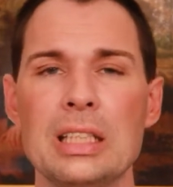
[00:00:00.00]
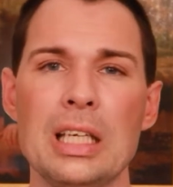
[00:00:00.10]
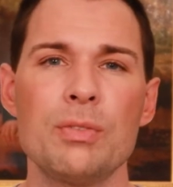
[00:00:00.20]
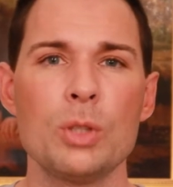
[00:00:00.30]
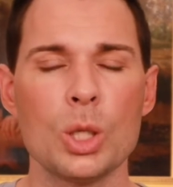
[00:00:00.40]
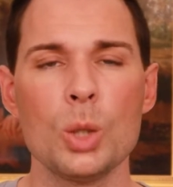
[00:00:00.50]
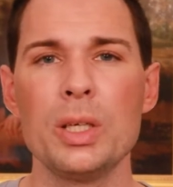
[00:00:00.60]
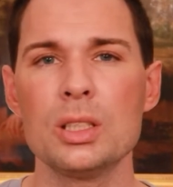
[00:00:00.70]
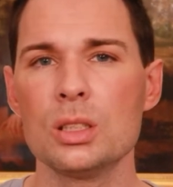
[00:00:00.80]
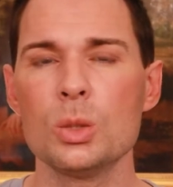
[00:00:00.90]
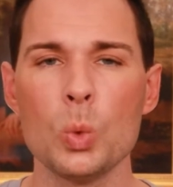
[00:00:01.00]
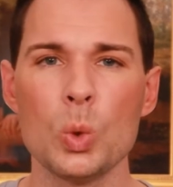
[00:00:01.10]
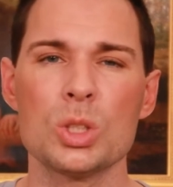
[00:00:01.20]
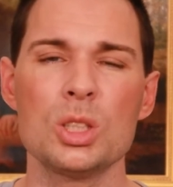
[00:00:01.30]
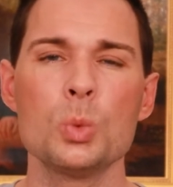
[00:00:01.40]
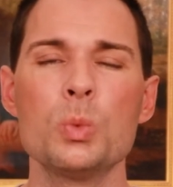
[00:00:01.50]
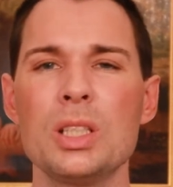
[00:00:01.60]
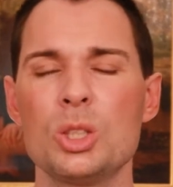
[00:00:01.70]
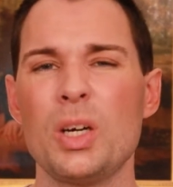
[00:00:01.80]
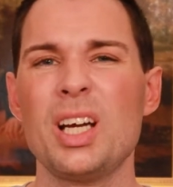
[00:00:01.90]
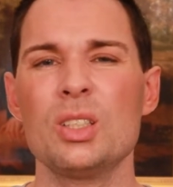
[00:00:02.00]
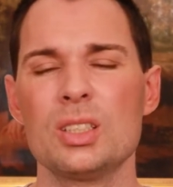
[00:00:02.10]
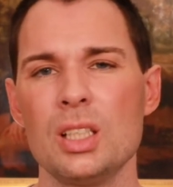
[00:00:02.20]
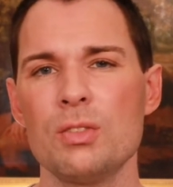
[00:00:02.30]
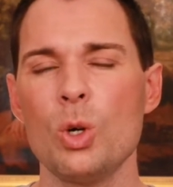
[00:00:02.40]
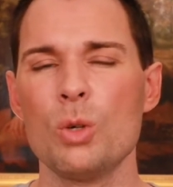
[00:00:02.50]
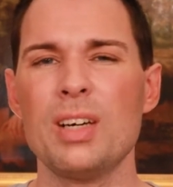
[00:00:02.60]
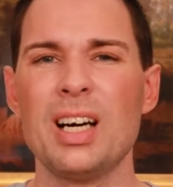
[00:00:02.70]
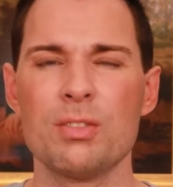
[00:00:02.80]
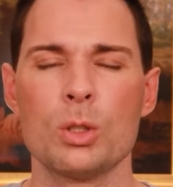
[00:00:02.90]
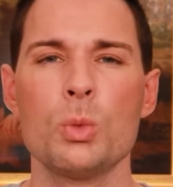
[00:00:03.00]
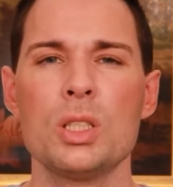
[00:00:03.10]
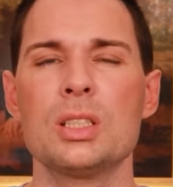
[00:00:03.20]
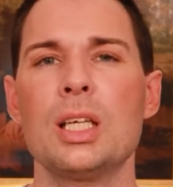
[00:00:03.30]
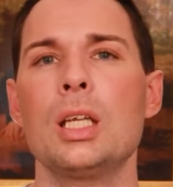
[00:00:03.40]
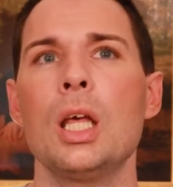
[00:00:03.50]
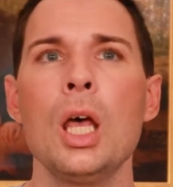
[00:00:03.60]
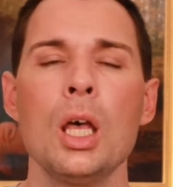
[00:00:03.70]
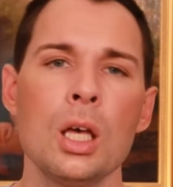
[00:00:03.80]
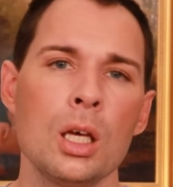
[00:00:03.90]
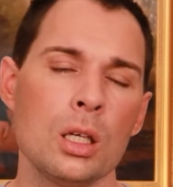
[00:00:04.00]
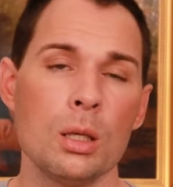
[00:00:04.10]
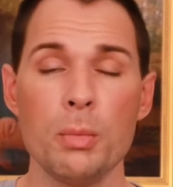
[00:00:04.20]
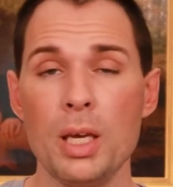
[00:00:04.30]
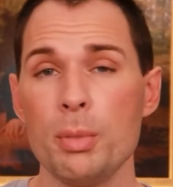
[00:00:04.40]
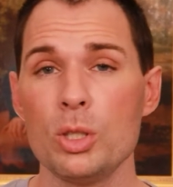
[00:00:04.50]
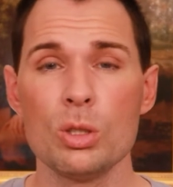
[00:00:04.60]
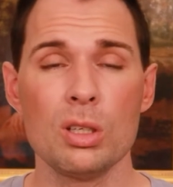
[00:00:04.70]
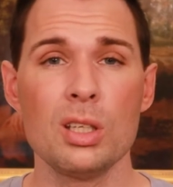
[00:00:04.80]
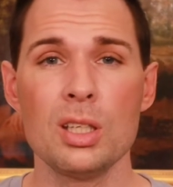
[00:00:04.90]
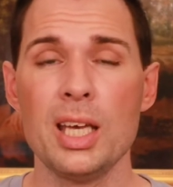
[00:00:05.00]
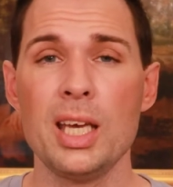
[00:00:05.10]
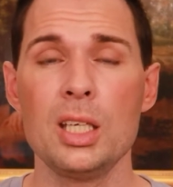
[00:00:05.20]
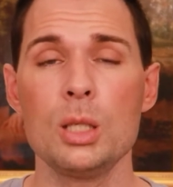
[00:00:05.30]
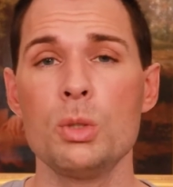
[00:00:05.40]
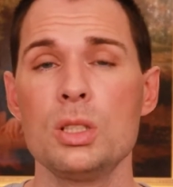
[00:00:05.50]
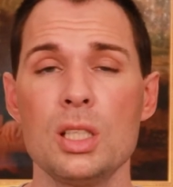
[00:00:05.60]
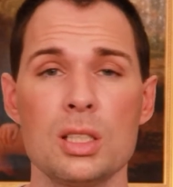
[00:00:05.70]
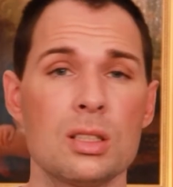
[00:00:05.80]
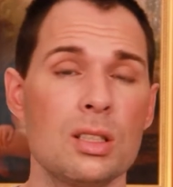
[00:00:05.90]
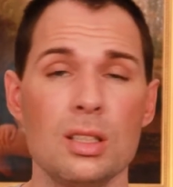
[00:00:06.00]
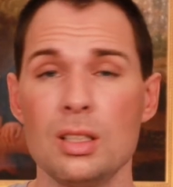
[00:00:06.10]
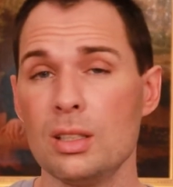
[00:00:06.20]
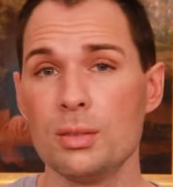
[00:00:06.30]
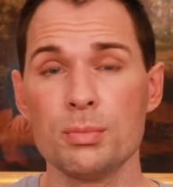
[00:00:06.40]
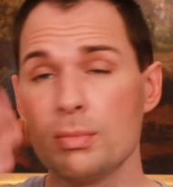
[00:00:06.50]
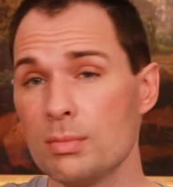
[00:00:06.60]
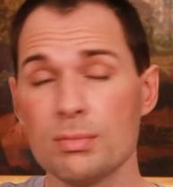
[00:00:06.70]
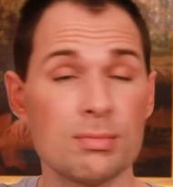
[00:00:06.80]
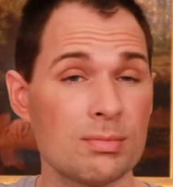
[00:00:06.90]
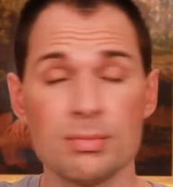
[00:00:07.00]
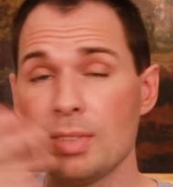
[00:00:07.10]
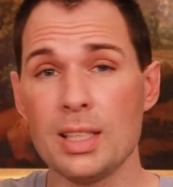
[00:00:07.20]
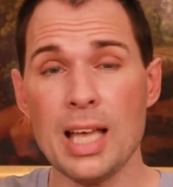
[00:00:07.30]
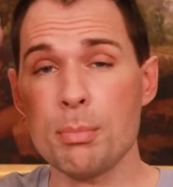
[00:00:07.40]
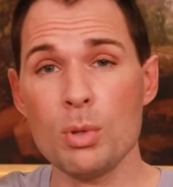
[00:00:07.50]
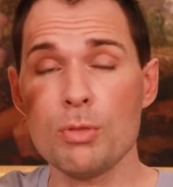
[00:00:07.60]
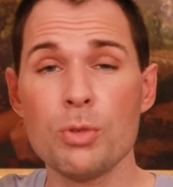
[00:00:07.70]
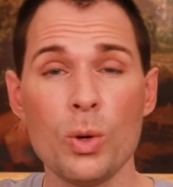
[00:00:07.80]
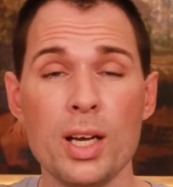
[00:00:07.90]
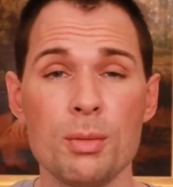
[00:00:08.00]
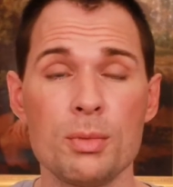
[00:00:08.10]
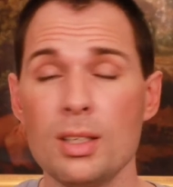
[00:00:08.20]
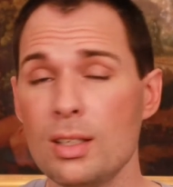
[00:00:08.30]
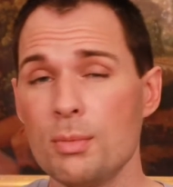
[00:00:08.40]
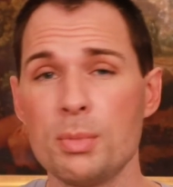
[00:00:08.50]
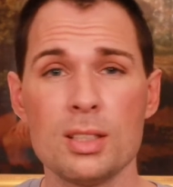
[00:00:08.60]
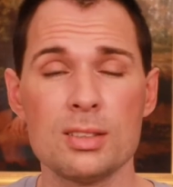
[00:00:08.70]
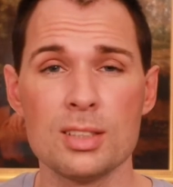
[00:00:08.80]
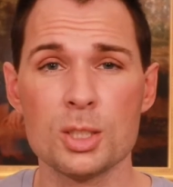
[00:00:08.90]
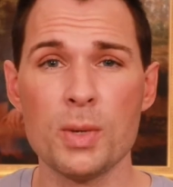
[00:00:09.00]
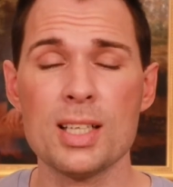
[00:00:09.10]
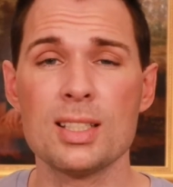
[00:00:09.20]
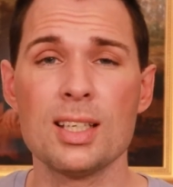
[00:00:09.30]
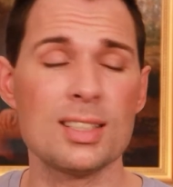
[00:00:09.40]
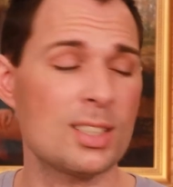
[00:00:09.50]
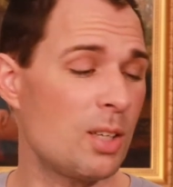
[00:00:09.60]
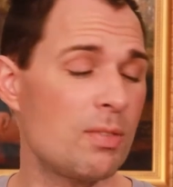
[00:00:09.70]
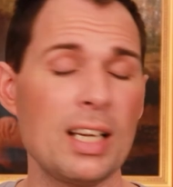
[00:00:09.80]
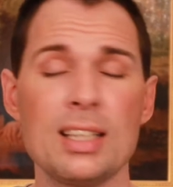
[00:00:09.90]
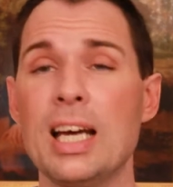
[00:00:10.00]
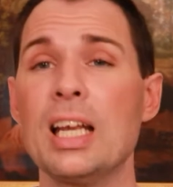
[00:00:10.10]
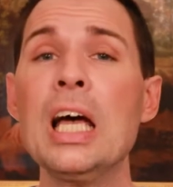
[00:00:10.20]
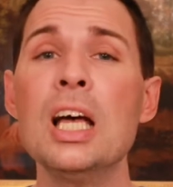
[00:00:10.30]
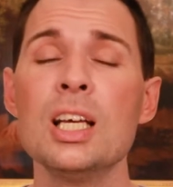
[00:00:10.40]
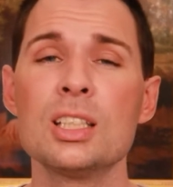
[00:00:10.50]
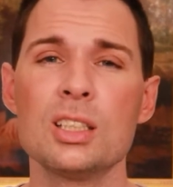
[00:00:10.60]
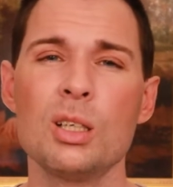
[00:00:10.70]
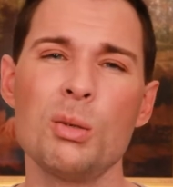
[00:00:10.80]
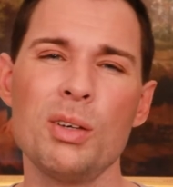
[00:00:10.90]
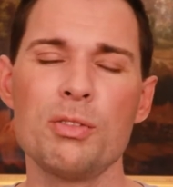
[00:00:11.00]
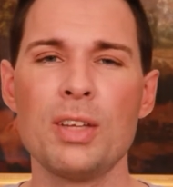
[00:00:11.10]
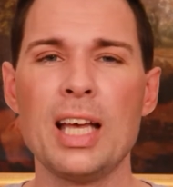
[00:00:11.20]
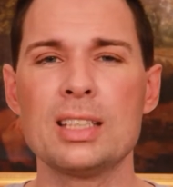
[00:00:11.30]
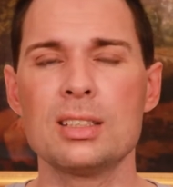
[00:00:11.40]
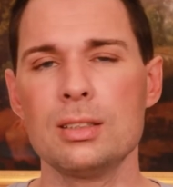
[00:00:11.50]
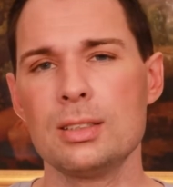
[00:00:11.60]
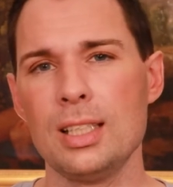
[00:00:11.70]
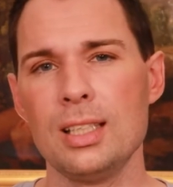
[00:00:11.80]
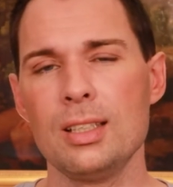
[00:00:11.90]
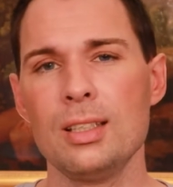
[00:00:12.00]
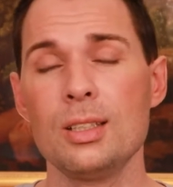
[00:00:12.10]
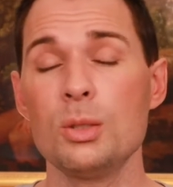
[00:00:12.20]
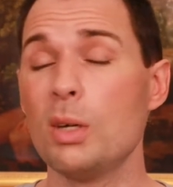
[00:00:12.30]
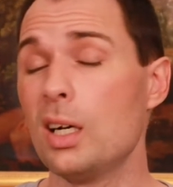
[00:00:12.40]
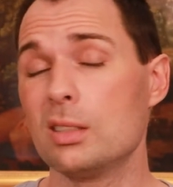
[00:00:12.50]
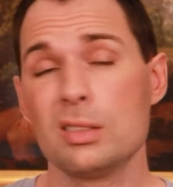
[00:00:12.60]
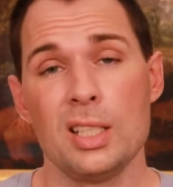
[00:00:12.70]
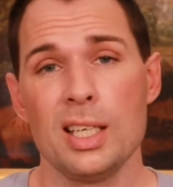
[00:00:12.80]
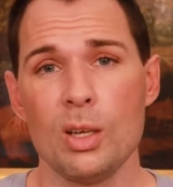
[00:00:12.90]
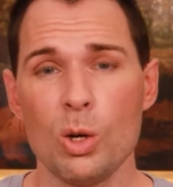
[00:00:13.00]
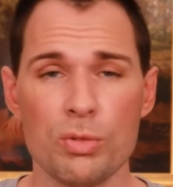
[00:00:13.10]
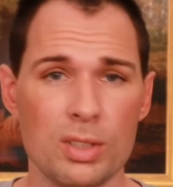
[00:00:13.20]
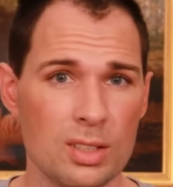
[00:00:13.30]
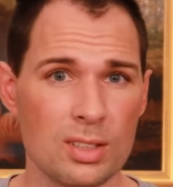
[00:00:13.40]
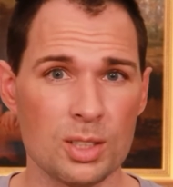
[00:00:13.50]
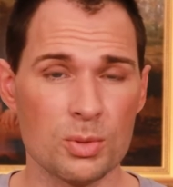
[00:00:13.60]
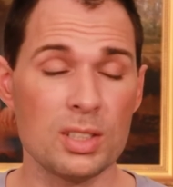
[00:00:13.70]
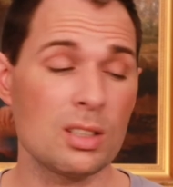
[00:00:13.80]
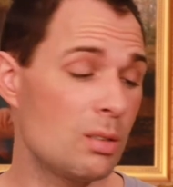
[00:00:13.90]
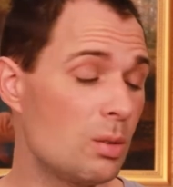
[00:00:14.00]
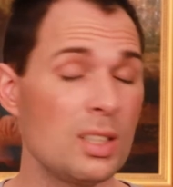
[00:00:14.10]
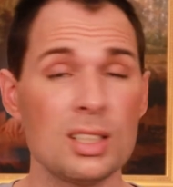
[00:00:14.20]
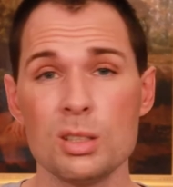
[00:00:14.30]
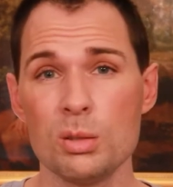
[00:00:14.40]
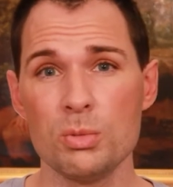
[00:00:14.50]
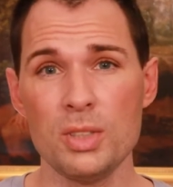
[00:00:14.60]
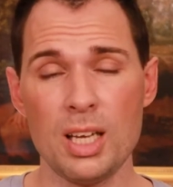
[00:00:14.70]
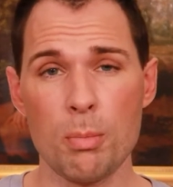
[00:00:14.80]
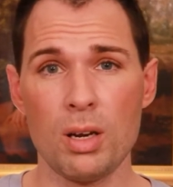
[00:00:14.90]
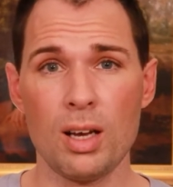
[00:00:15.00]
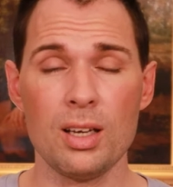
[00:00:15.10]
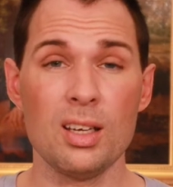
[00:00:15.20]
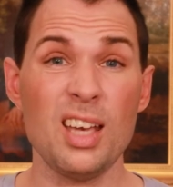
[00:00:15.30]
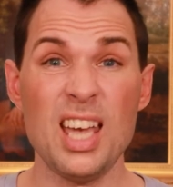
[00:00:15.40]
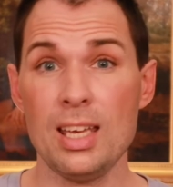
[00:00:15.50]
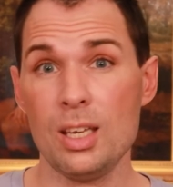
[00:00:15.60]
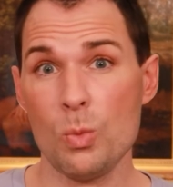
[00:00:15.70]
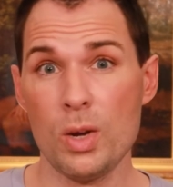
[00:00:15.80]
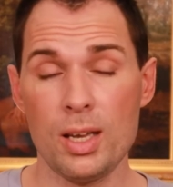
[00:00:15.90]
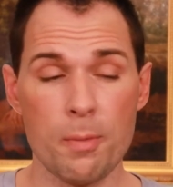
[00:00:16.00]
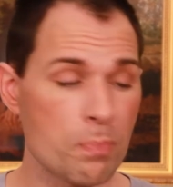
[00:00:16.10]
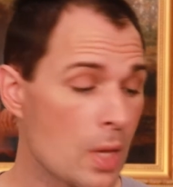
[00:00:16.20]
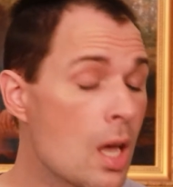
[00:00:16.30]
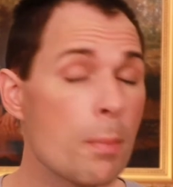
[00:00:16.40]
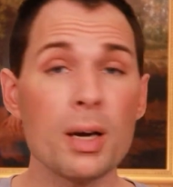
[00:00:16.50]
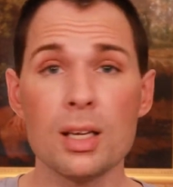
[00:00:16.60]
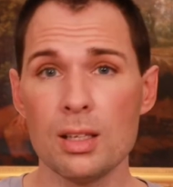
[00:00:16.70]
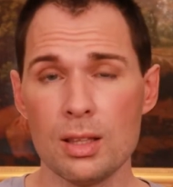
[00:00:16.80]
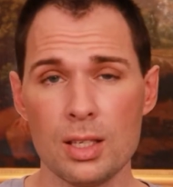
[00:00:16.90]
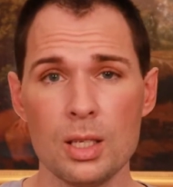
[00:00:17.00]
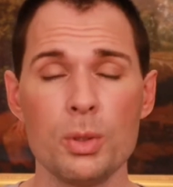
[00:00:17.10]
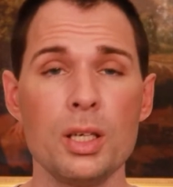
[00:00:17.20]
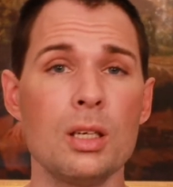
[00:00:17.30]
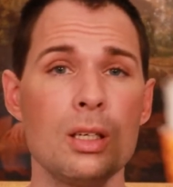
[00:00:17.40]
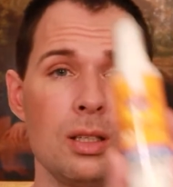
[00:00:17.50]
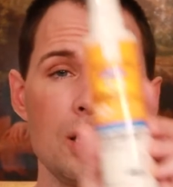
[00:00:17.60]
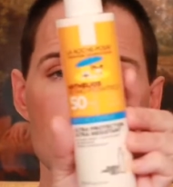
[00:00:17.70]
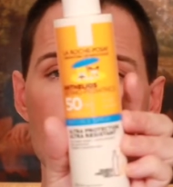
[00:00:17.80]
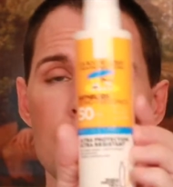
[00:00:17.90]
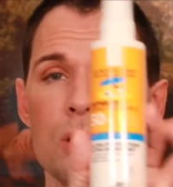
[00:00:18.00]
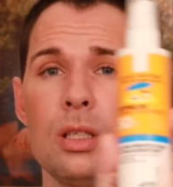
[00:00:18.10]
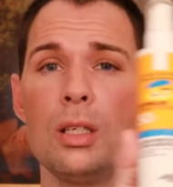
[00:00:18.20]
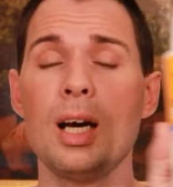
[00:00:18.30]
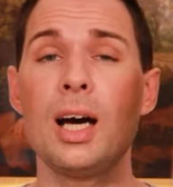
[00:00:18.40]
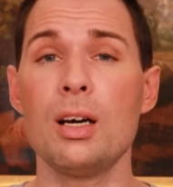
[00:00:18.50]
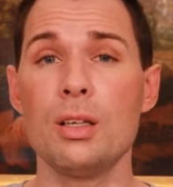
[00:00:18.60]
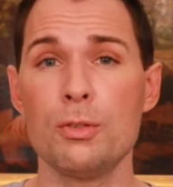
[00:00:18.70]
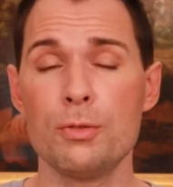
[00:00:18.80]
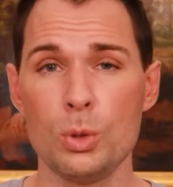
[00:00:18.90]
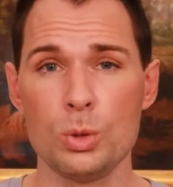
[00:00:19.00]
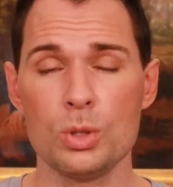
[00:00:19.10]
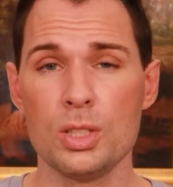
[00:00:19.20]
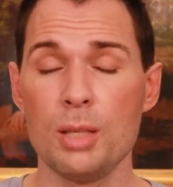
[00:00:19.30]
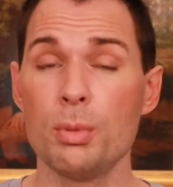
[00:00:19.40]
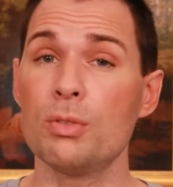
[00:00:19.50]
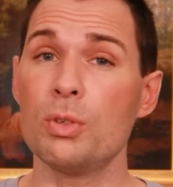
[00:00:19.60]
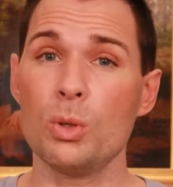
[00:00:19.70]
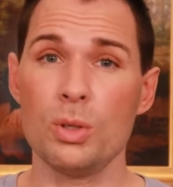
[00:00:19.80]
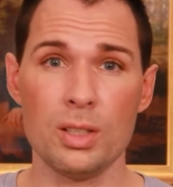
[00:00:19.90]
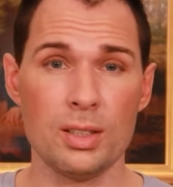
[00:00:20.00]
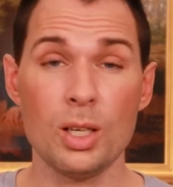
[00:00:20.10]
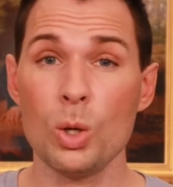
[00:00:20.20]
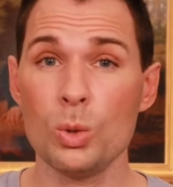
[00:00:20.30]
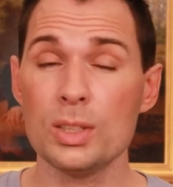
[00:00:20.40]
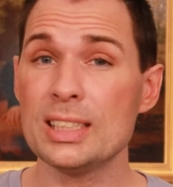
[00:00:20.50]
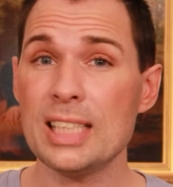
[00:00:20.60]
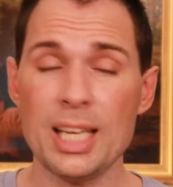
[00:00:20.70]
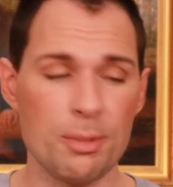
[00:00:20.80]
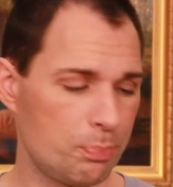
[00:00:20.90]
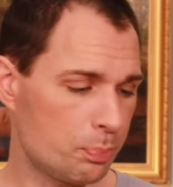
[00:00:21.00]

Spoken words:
if you go into the water, you will dry yourself off afterwards, and maybe during the day you will just dab your forehead because you're sweating and stuff like that. So for that sake, you are taking off the sunscreen, so you need to reapply anyway. But in theory, these ones are photostable for the whole day.